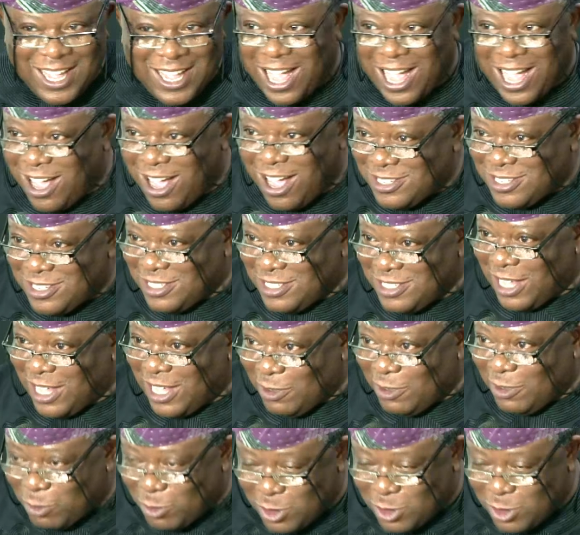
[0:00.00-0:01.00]
Ours is
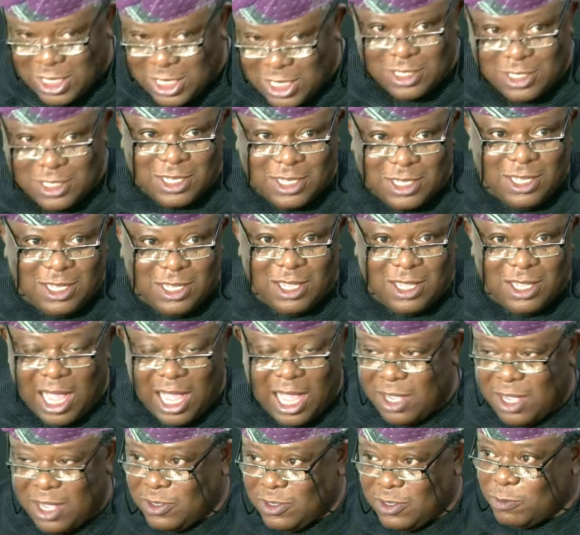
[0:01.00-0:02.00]
advocacy,
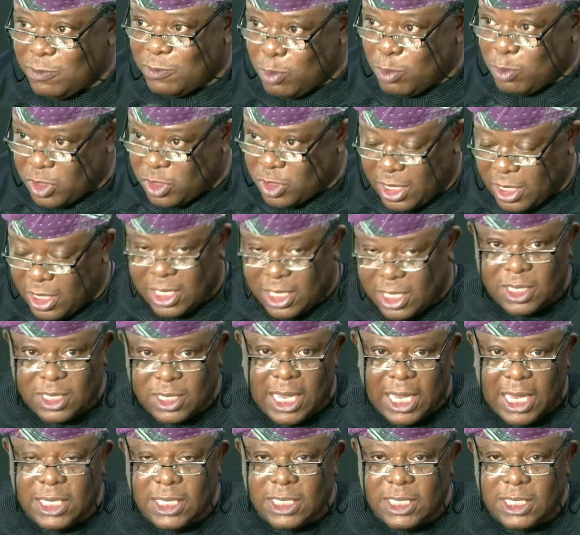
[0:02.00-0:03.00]
ours is pushing it.
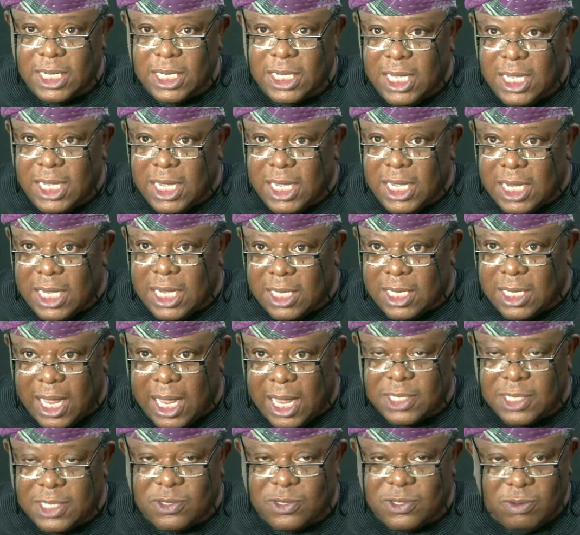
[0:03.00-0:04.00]
And in the
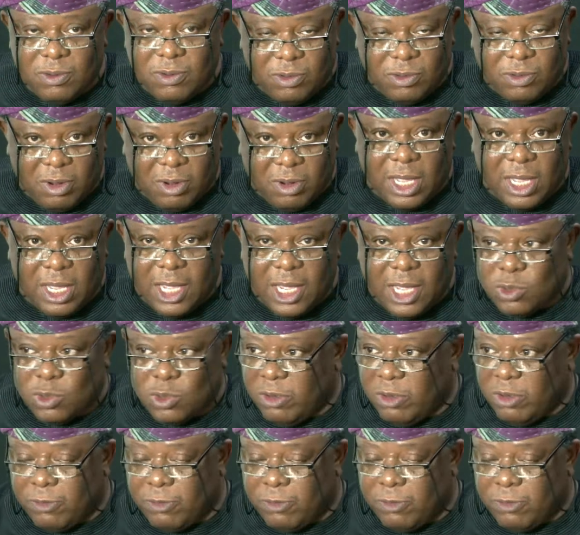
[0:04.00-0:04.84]
last 3 years, we're